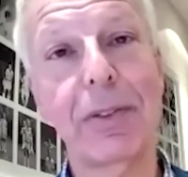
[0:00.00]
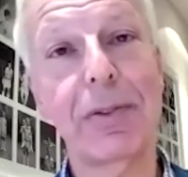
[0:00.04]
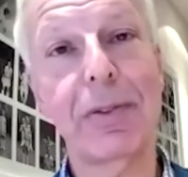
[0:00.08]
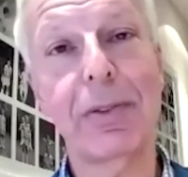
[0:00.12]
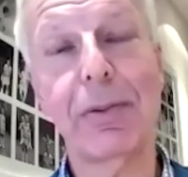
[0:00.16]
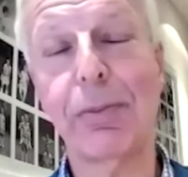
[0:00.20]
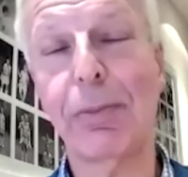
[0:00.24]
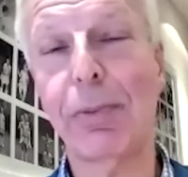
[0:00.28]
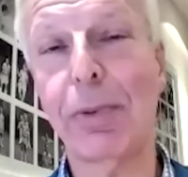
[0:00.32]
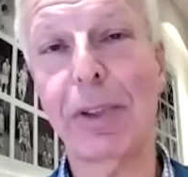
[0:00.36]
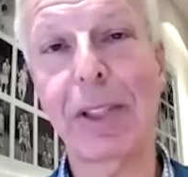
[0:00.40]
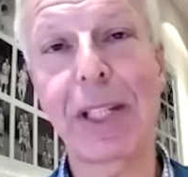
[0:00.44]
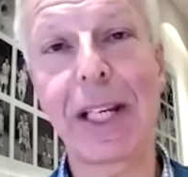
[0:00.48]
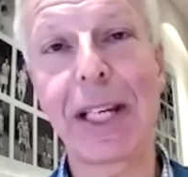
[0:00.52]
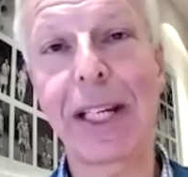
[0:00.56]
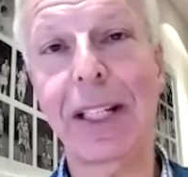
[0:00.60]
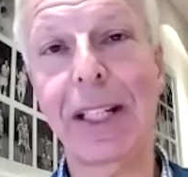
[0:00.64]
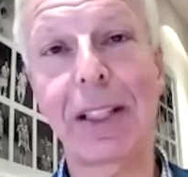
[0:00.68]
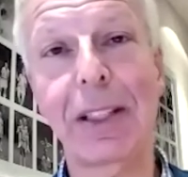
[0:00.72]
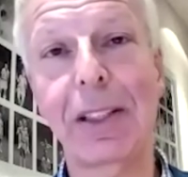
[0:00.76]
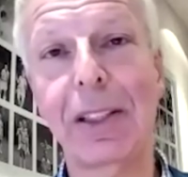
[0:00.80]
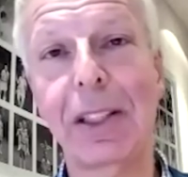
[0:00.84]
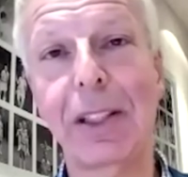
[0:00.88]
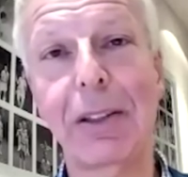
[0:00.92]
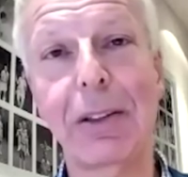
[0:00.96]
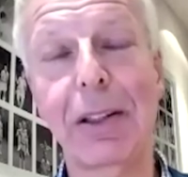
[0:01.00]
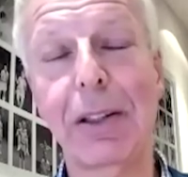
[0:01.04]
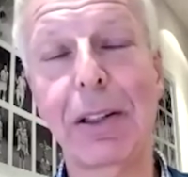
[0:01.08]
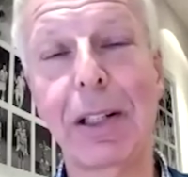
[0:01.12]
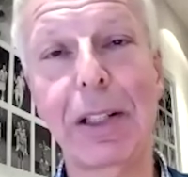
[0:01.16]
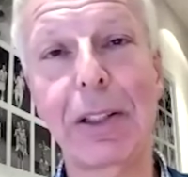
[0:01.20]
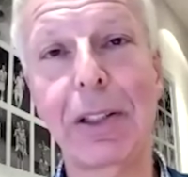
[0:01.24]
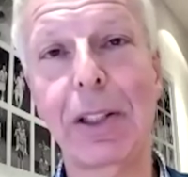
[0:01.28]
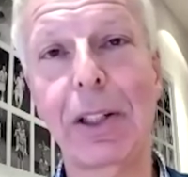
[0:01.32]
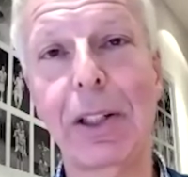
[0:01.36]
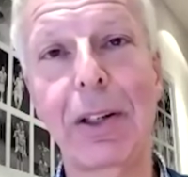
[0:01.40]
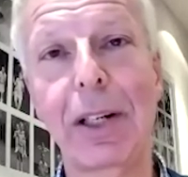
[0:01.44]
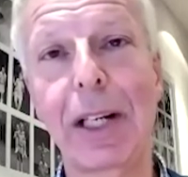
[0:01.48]
which had taken
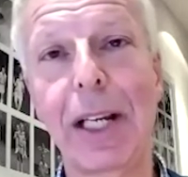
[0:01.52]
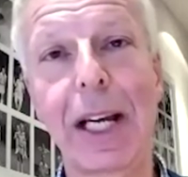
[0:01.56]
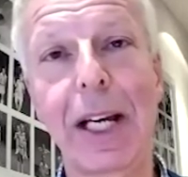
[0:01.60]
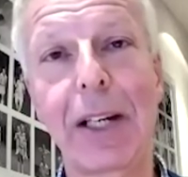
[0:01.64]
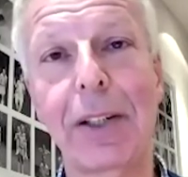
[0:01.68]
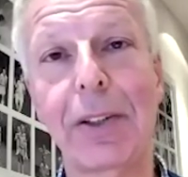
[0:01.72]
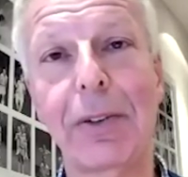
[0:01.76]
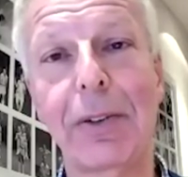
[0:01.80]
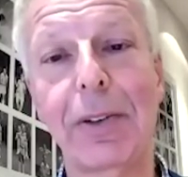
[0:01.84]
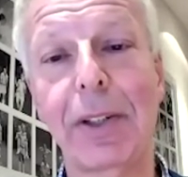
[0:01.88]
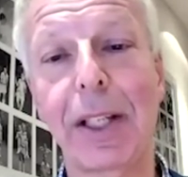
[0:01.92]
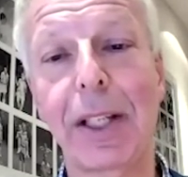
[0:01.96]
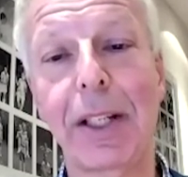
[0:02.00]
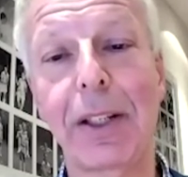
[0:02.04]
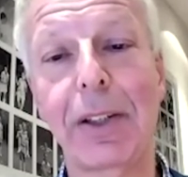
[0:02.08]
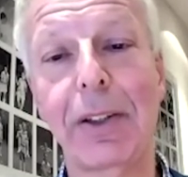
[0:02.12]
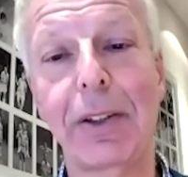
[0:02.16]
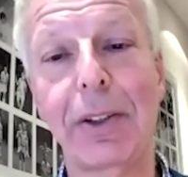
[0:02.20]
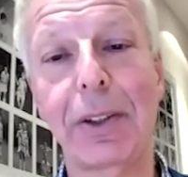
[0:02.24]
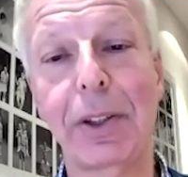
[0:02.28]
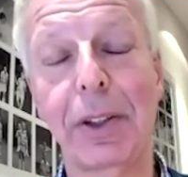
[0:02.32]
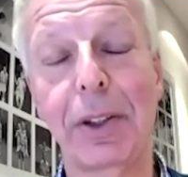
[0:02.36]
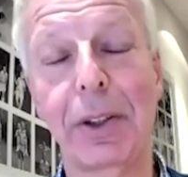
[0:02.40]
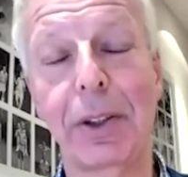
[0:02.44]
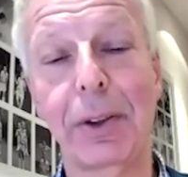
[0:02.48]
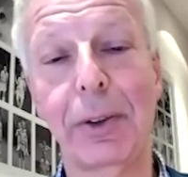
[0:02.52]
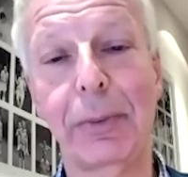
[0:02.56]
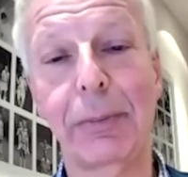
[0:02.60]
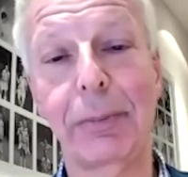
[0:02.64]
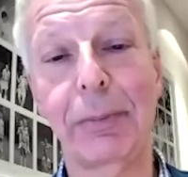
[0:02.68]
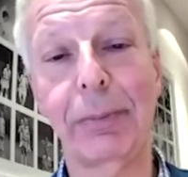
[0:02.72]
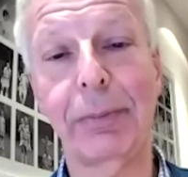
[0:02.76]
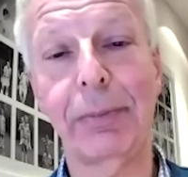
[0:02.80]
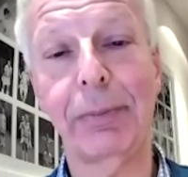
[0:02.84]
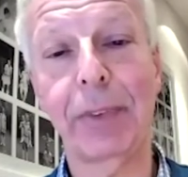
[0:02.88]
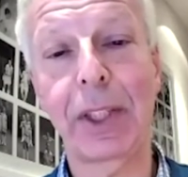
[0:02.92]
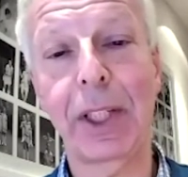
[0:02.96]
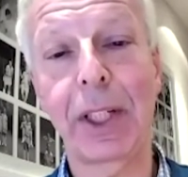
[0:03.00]
t- totally out of their
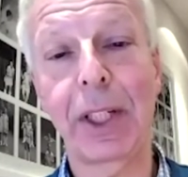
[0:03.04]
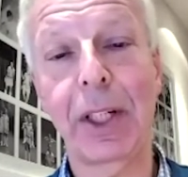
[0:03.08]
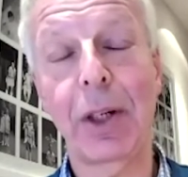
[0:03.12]
control.